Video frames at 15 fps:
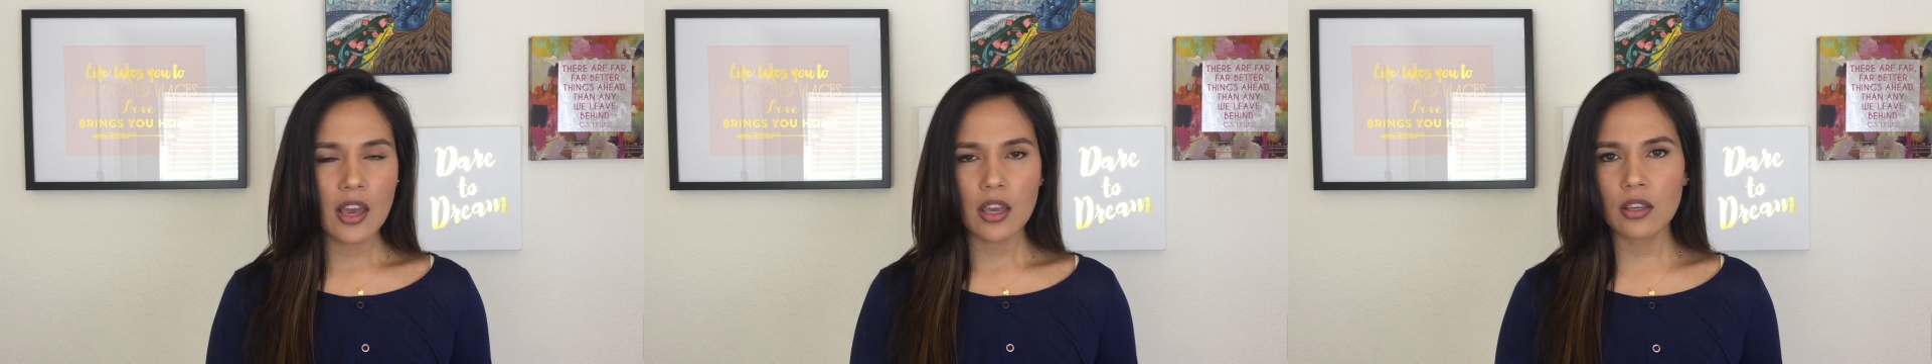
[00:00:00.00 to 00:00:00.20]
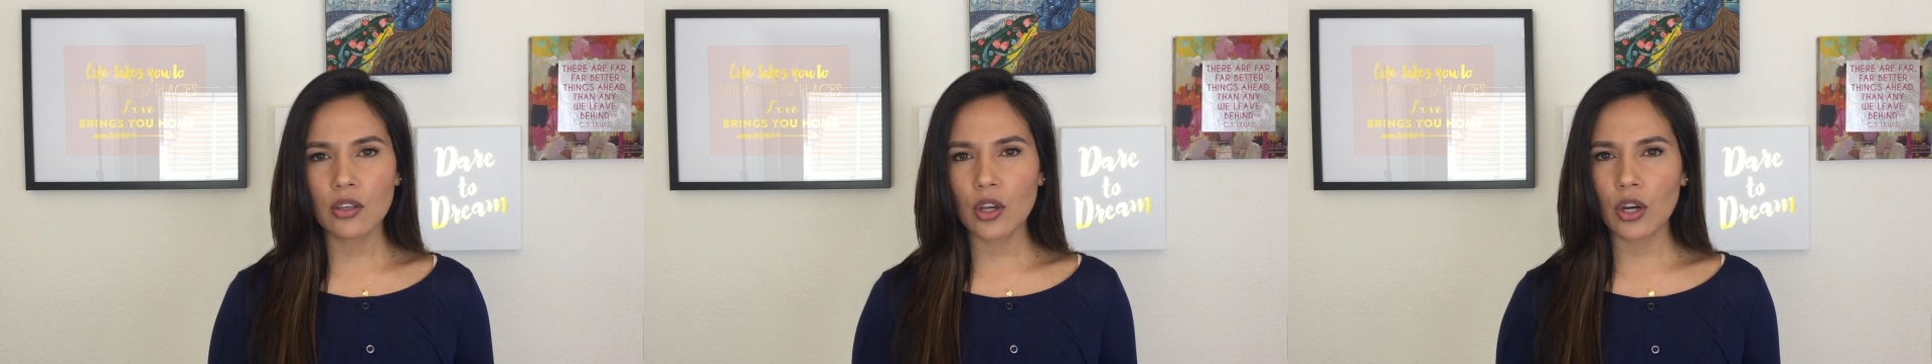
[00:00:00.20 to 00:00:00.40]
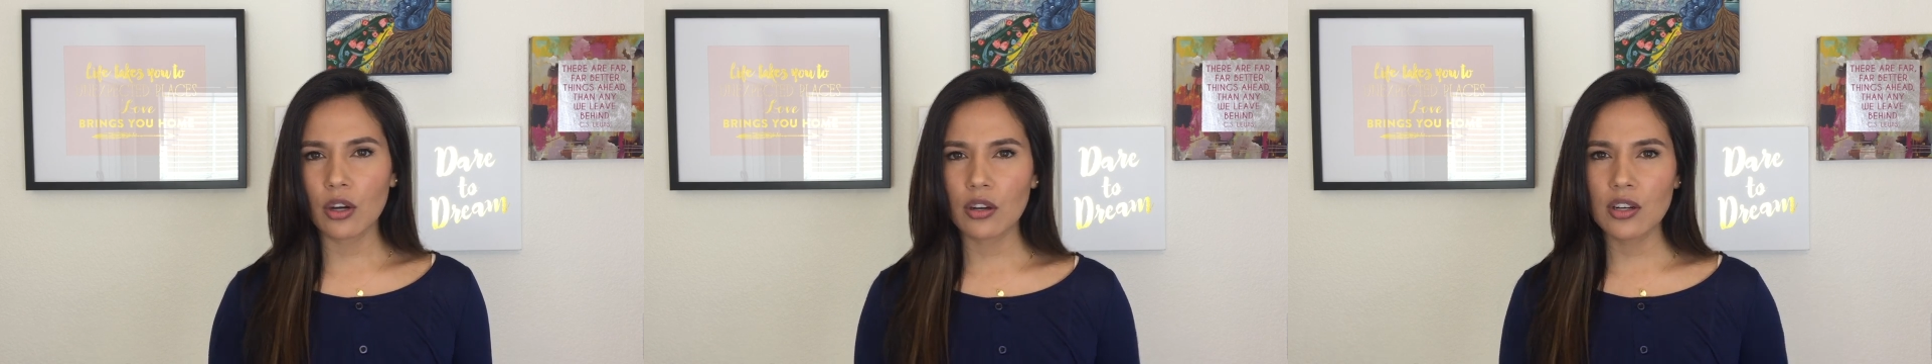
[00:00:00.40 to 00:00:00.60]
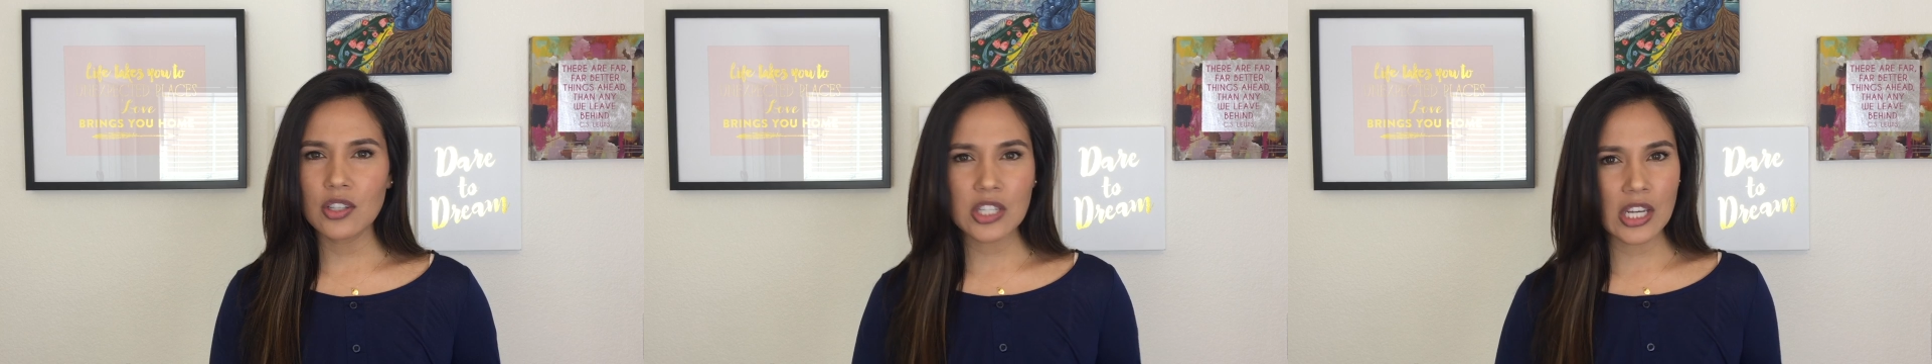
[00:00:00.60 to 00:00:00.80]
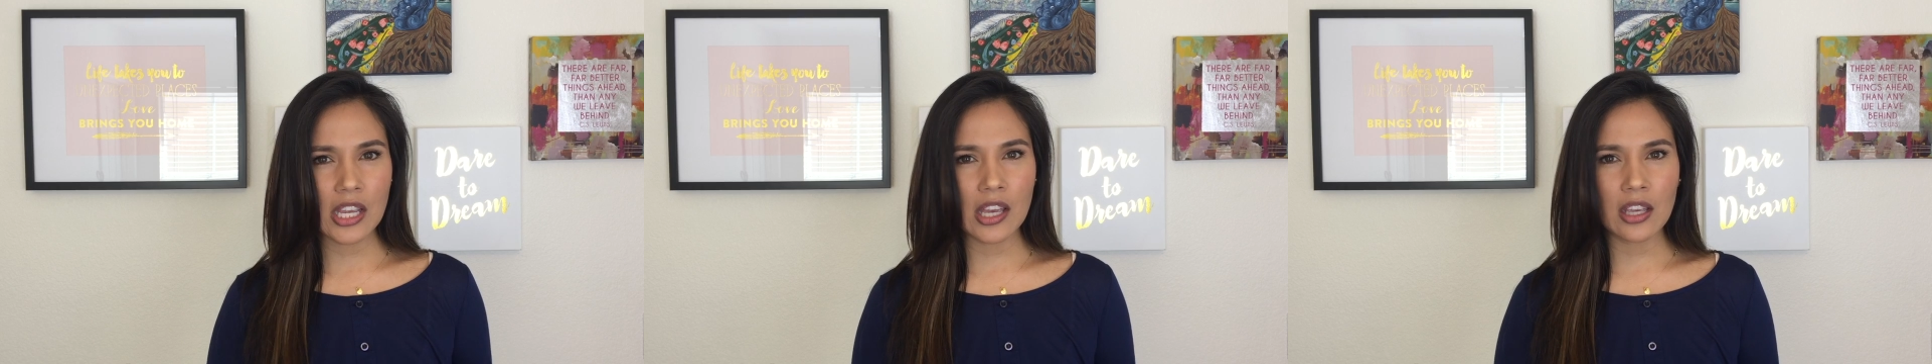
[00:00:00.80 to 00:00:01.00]

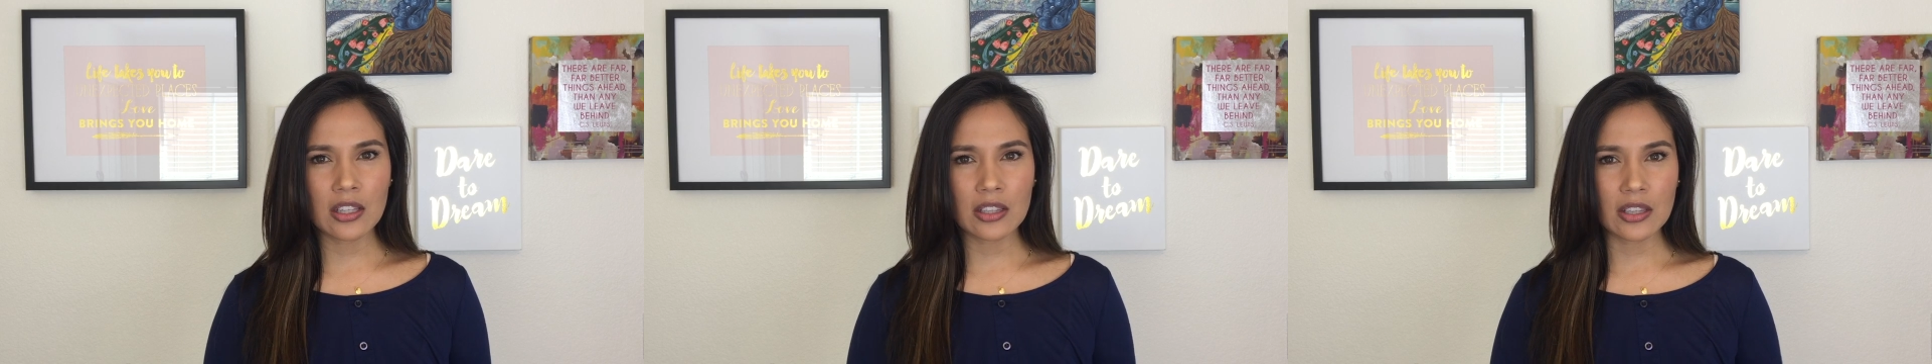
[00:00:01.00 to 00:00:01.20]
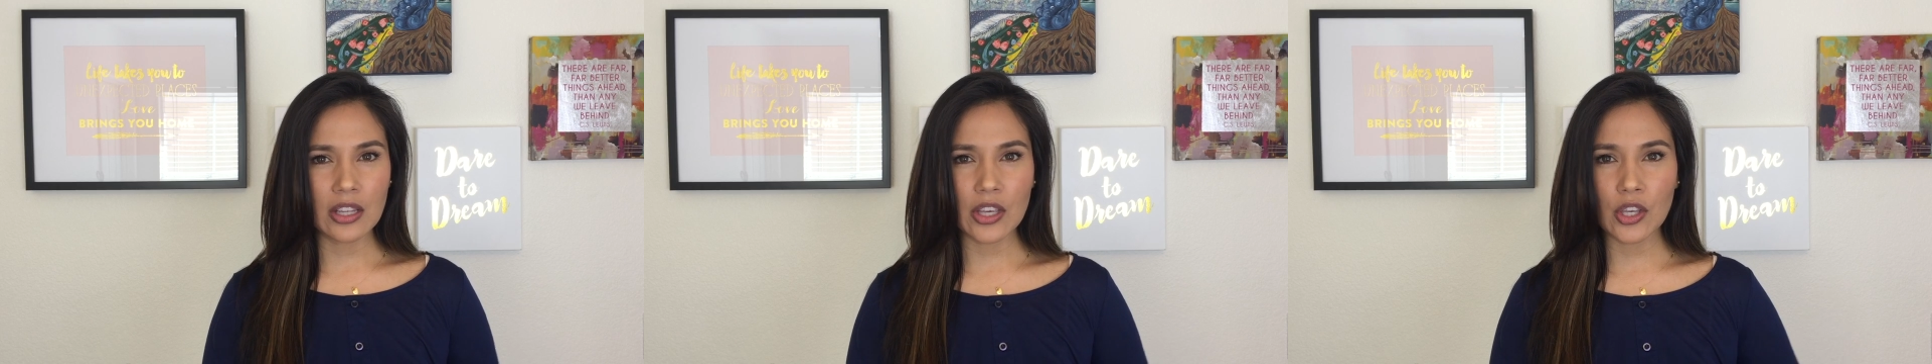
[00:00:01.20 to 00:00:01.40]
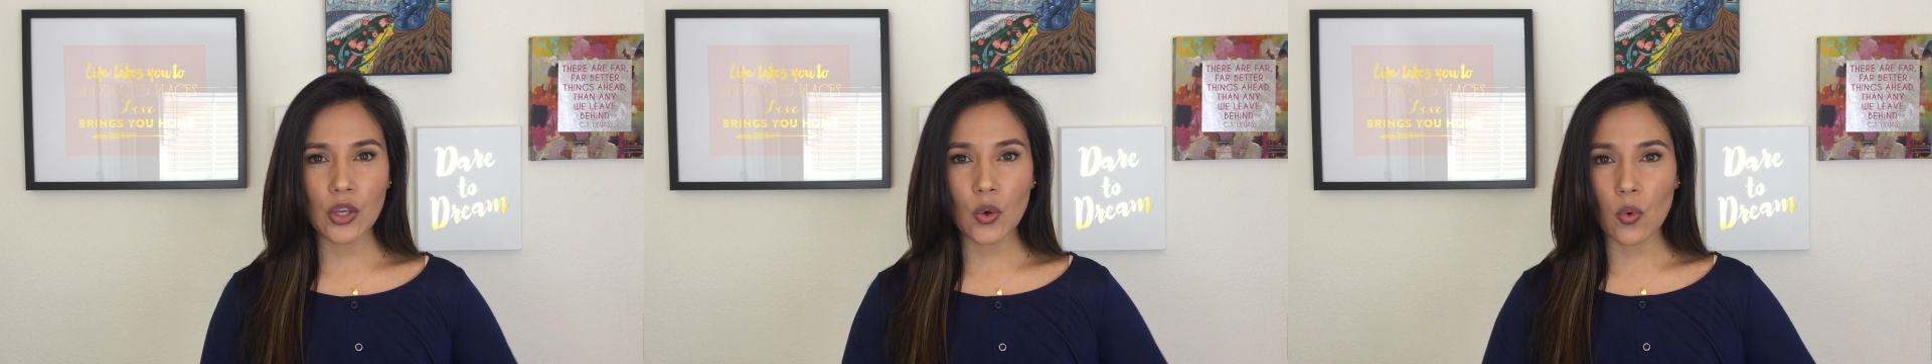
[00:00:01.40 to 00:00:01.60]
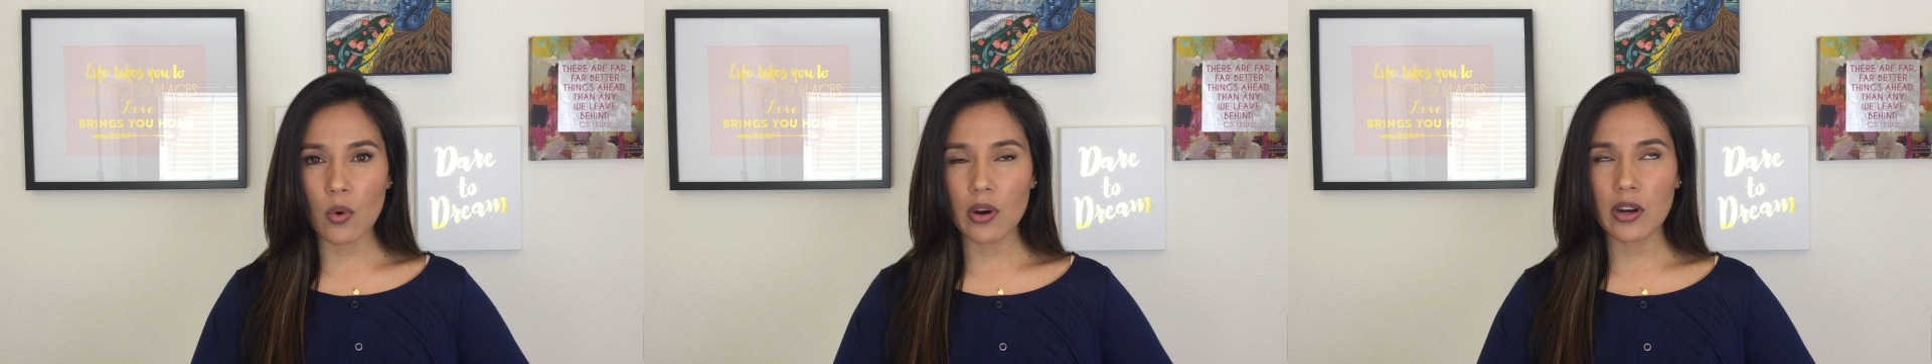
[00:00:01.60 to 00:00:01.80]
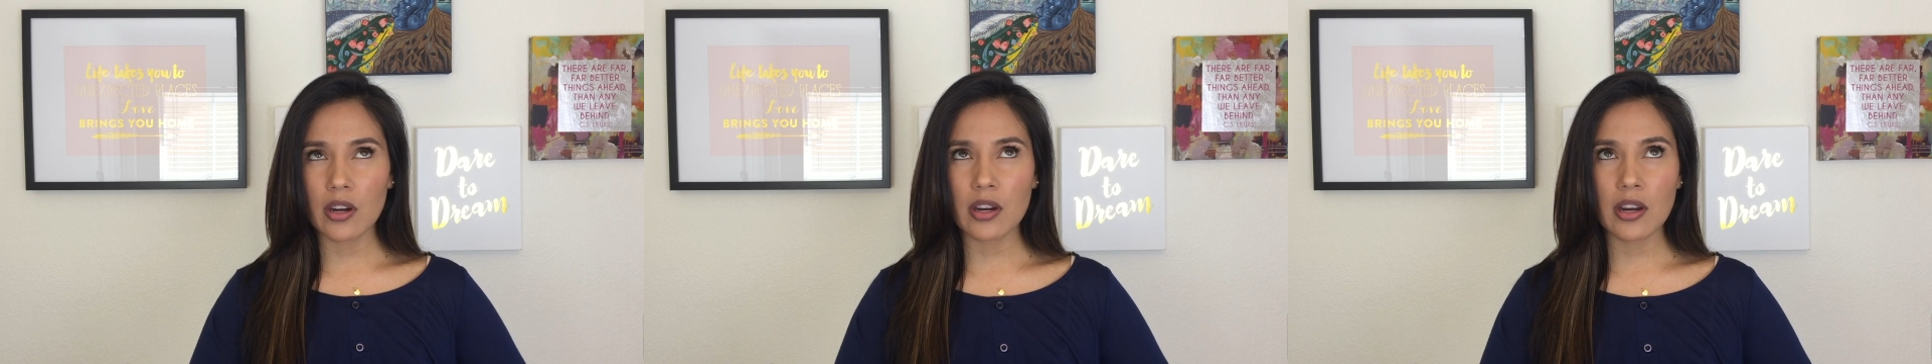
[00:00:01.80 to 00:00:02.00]
encouraging
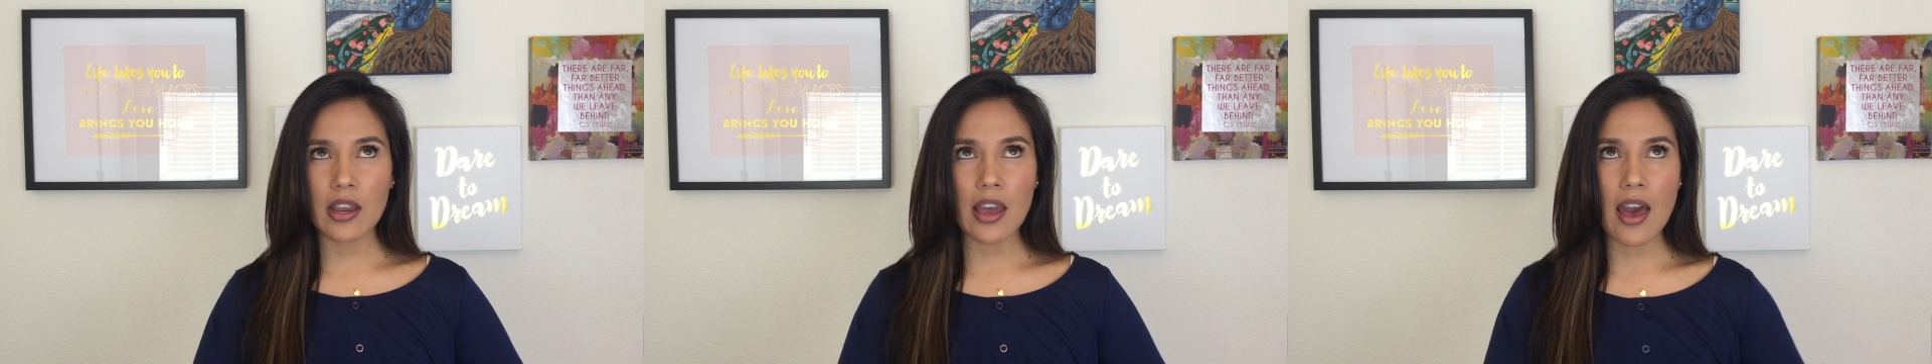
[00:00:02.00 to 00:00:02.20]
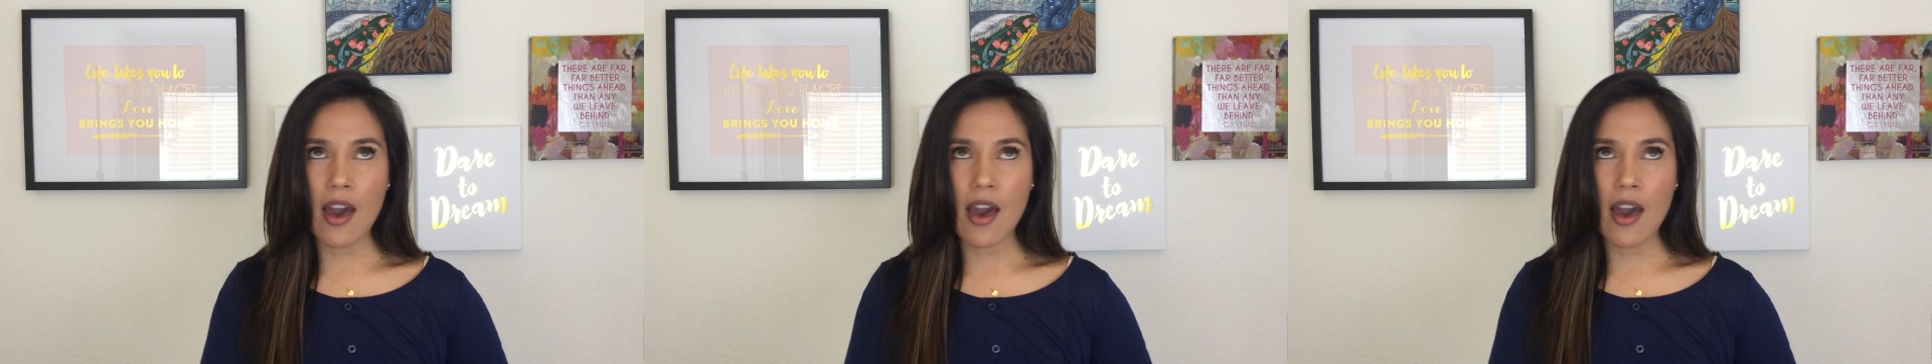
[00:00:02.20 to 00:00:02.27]
your